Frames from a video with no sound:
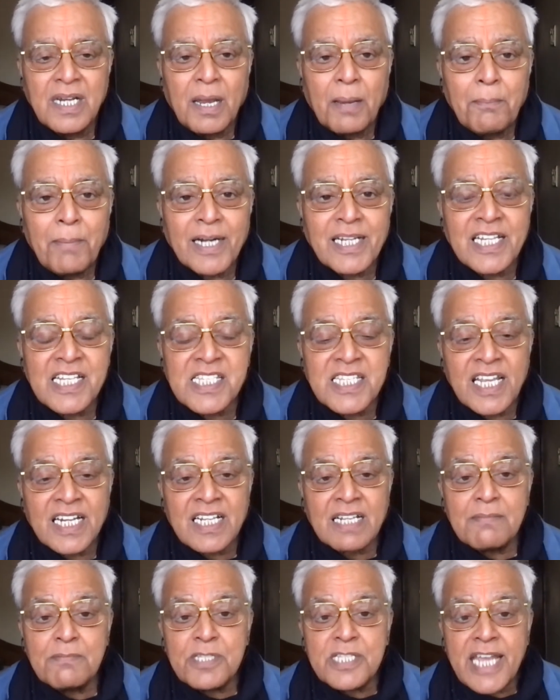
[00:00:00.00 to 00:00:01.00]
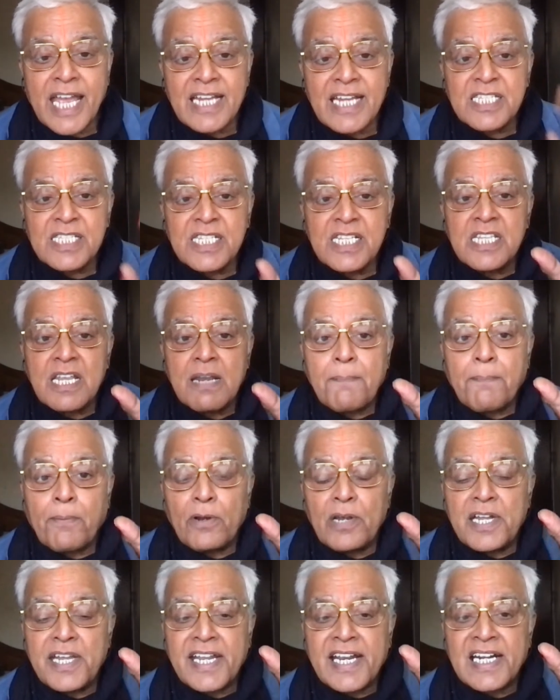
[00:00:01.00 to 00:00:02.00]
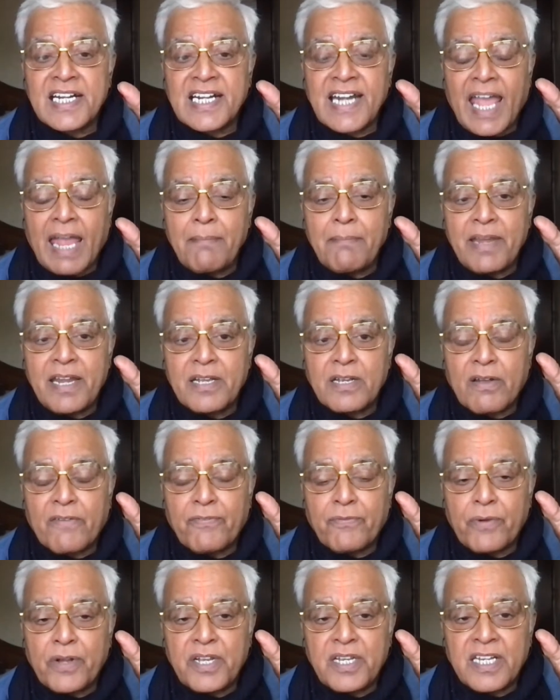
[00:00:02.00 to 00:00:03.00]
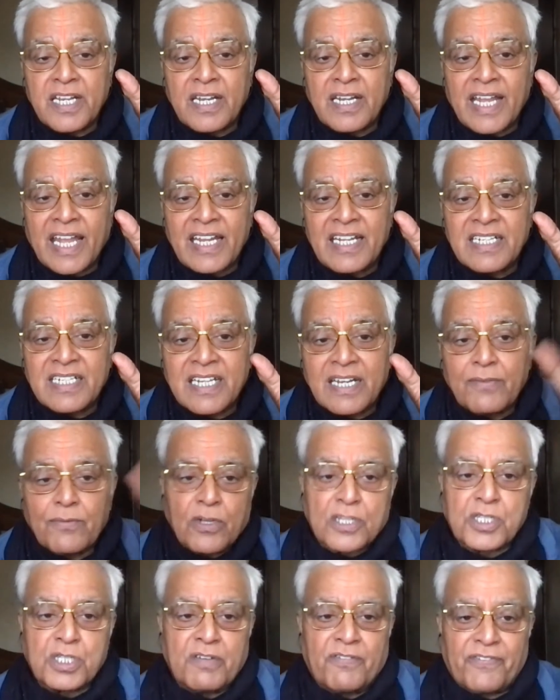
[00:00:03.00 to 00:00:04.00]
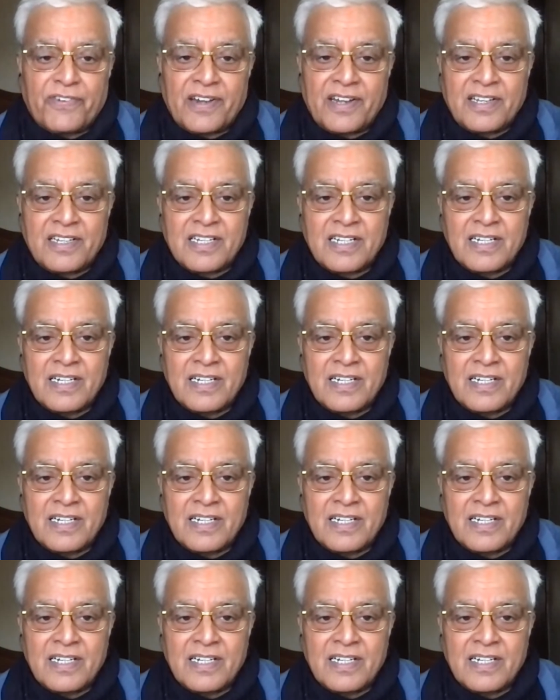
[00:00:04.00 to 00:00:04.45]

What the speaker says: But the circumstances and political climate of 2019 was different,